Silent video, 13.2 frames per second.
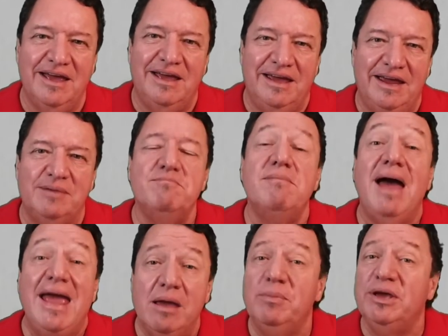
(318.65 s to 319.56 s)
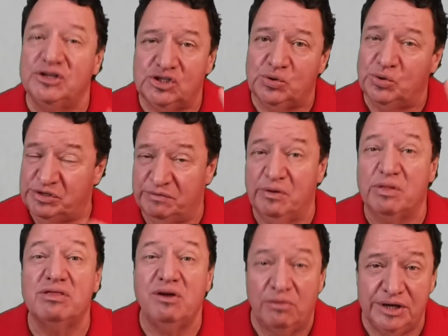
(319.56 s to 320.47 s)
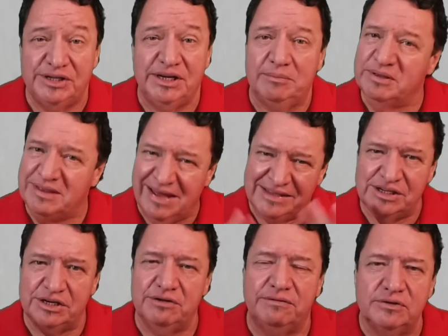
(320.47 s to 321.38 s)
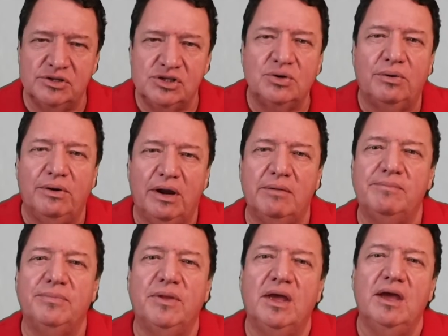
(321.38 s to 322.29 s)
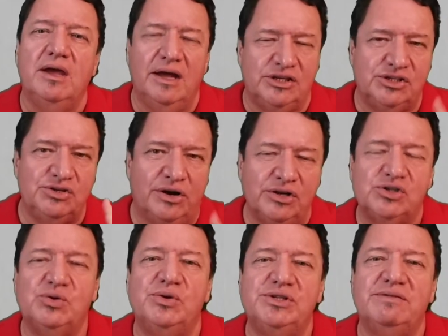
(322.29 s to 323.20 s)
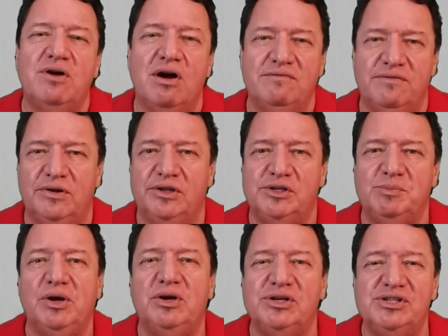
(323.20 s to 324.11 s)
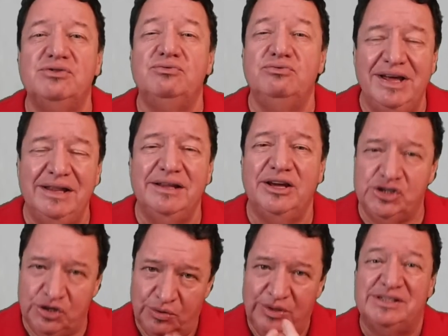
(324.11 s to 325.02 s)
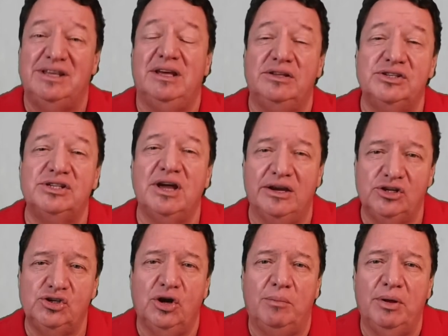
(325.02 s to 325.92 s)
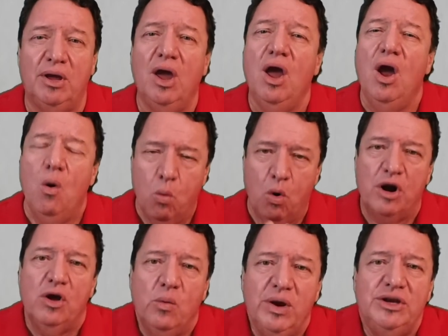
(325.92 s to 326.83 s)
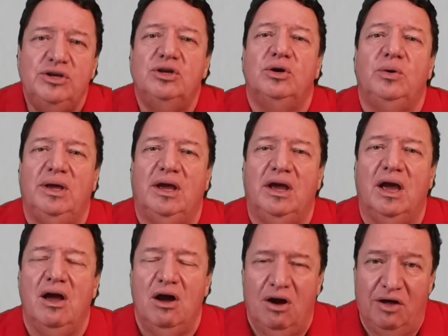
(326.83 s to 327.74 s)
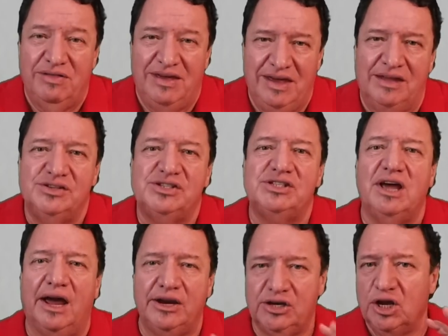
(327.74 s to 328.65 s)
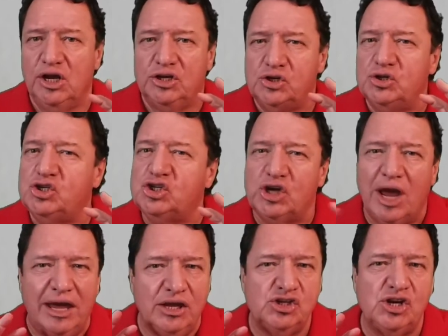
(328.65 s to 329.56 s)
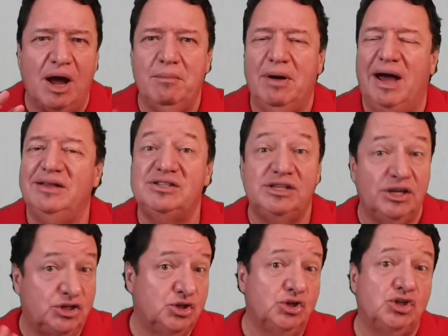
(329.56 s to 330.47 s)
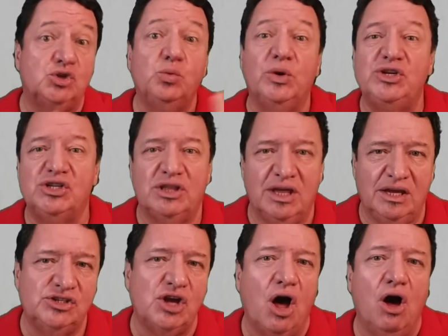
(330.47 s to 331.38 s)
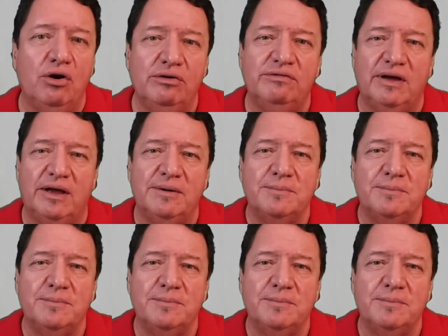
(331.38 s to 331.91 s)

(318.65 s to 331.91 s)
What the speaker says: It may be a source of authority, but that's a different story. It's not a source of confidence, because the real issue is the inside job. What are we doing on the inside to change our mindsets, to switch things over?